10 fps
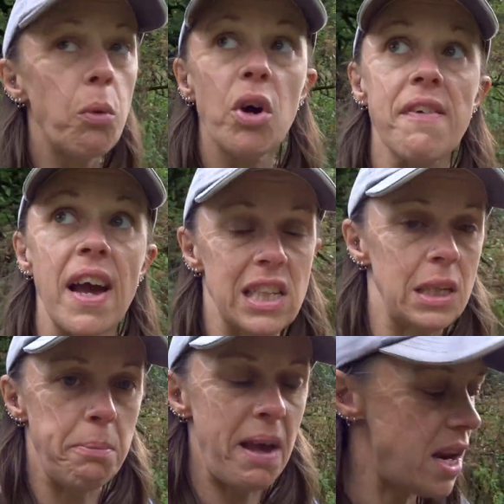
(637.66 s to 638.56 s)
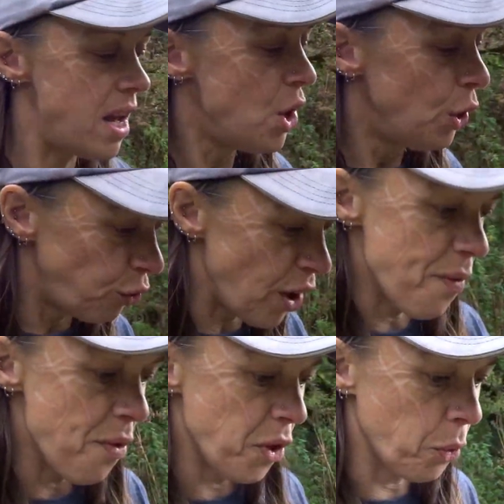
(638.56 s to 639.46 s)
would have actually been south
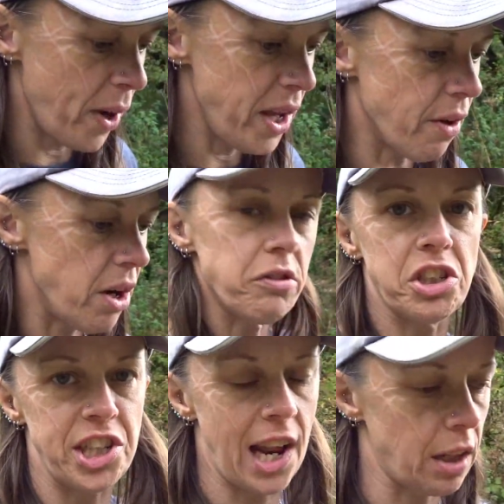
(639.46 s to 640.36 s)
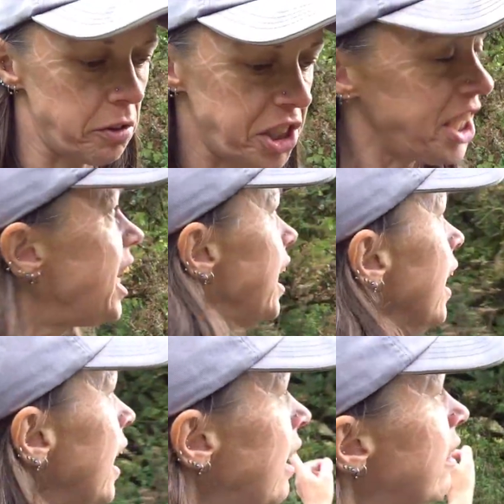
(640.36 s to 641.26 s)
of the equator under a shallow sea.
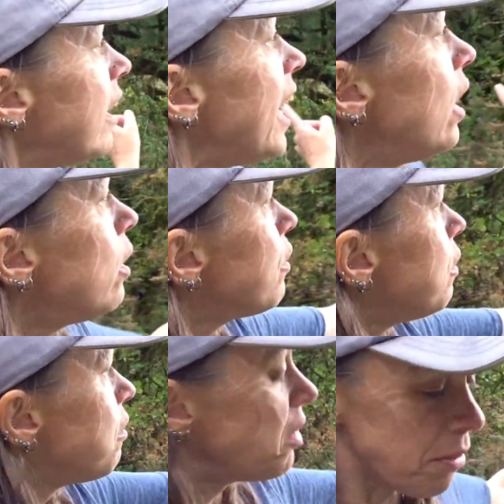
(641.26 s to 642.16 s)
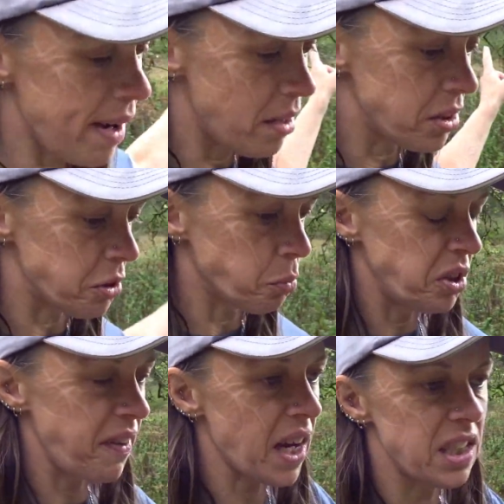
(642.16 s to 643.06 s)
The hills that you see around us would
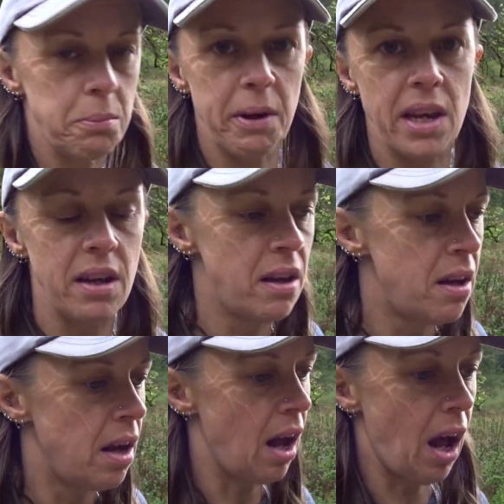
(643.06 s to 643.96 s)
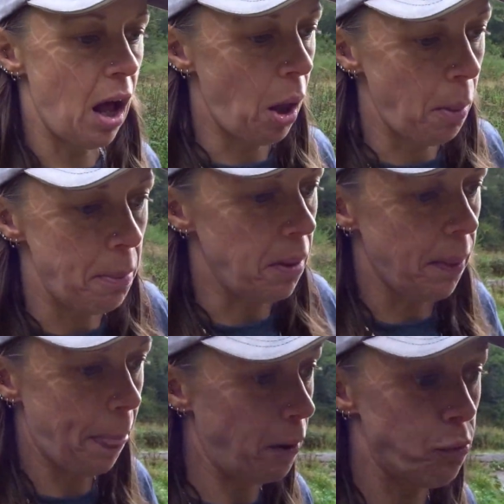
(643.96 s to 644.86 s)
have actually been a
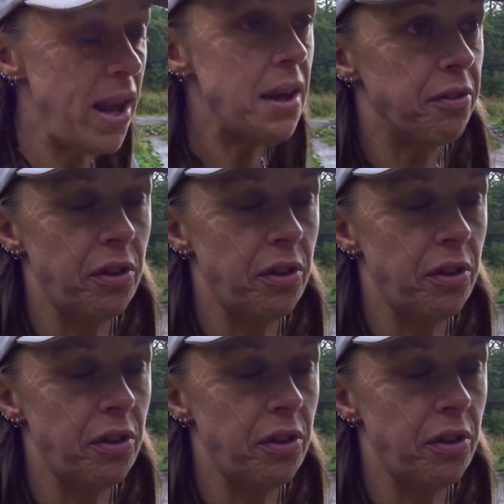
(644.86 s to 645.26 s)
reef